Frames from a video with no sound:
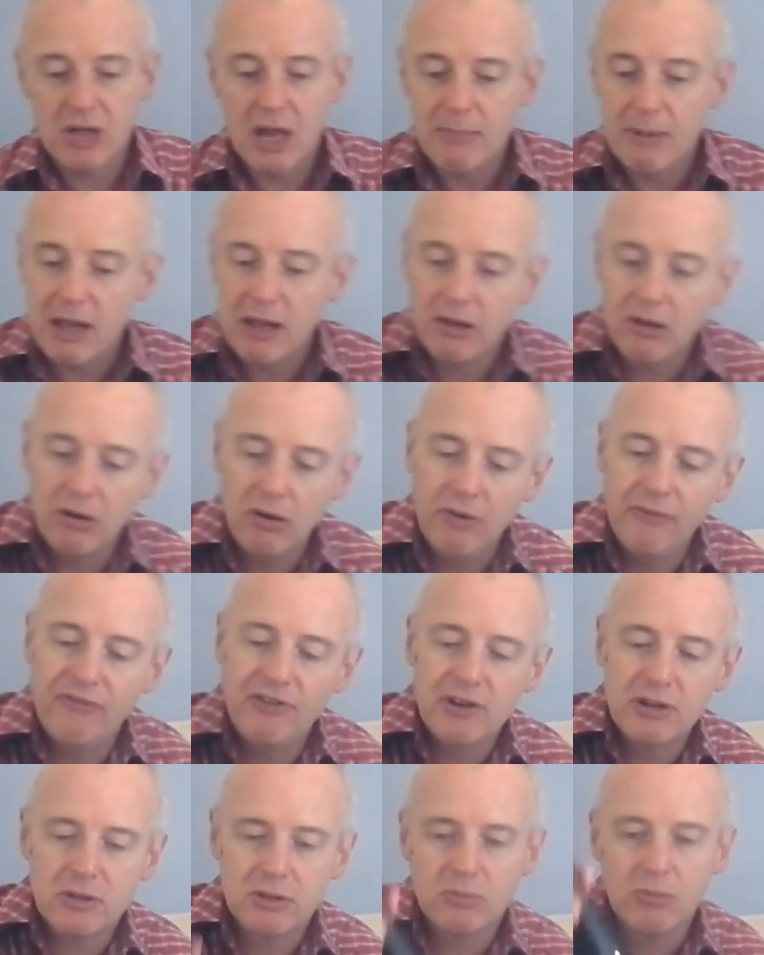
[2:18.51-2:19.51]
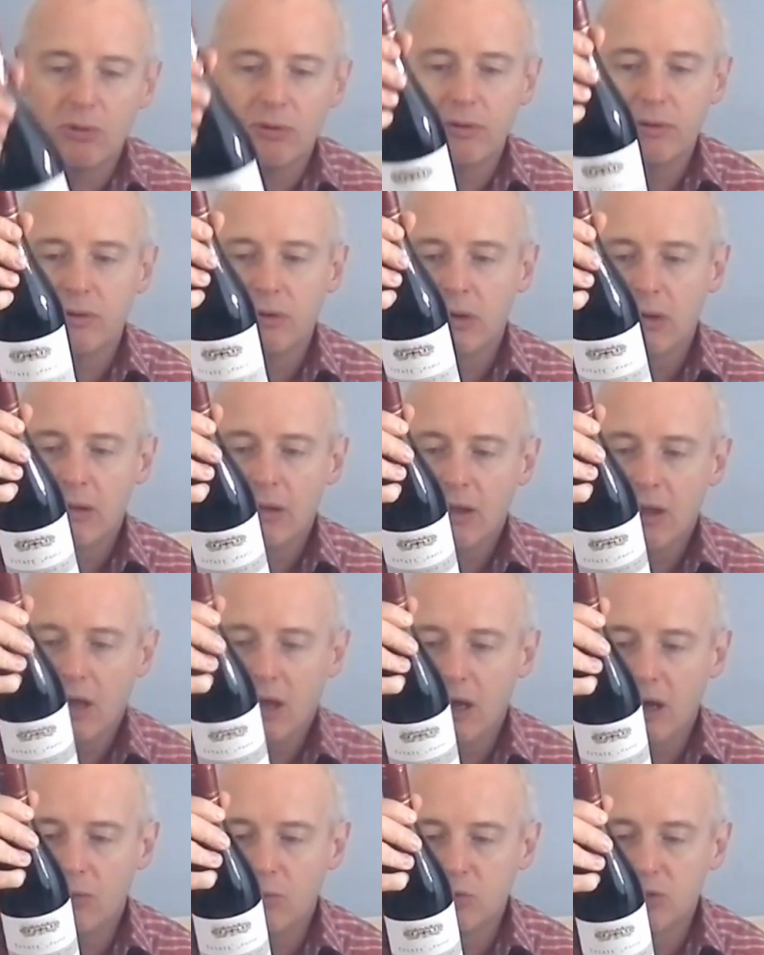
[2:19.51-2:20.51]
same alcohol. First one
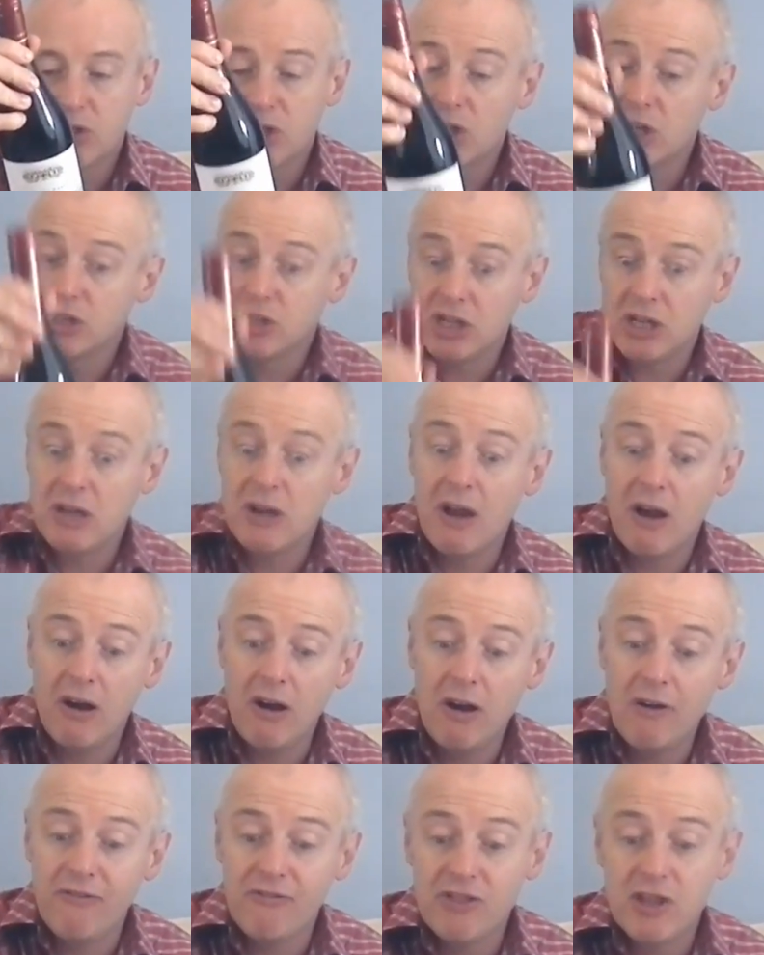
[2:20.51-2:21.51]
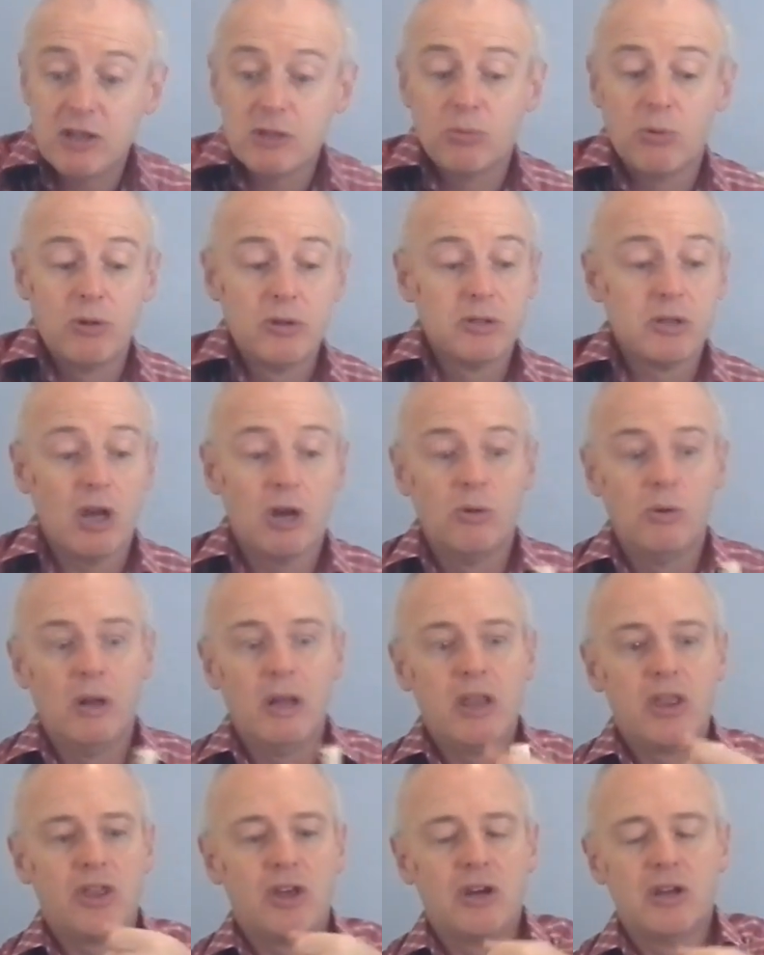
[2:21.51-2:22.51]
was 13.5. This one's
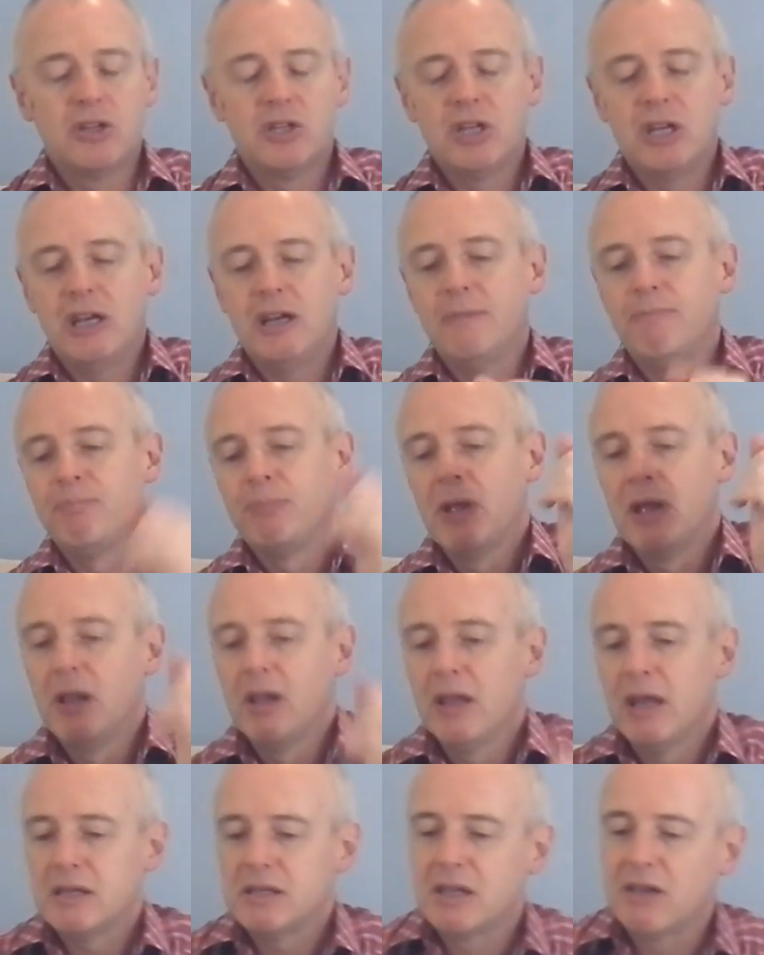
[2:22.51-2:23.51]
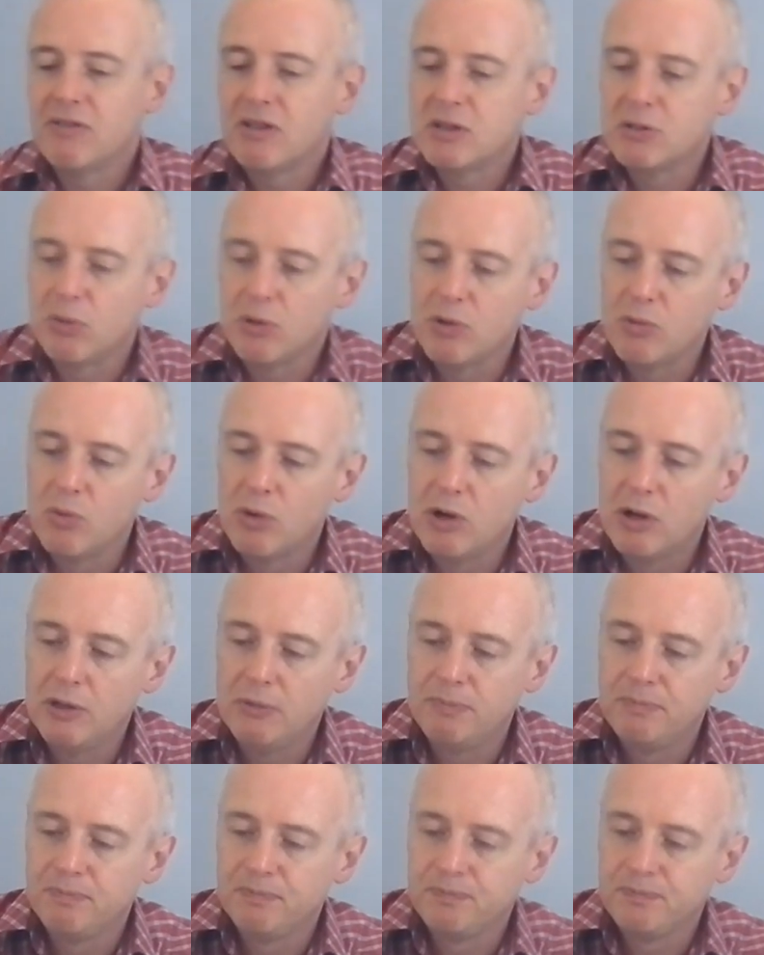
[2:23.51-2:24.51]
only 13. Let's give this one a
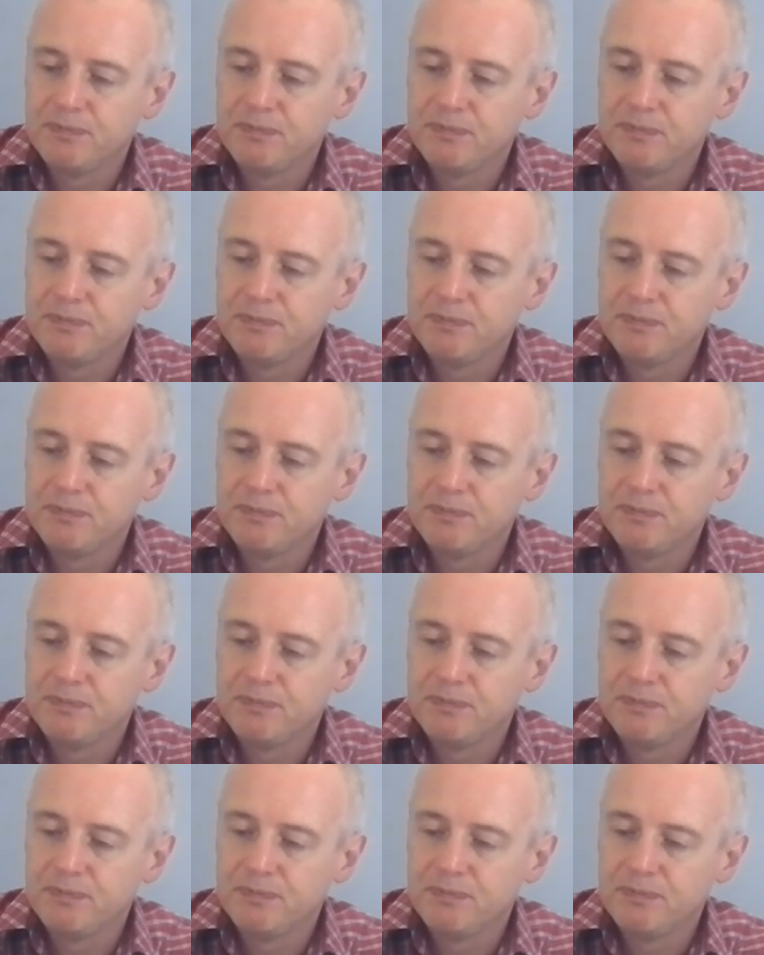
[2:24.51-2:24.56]
whirl.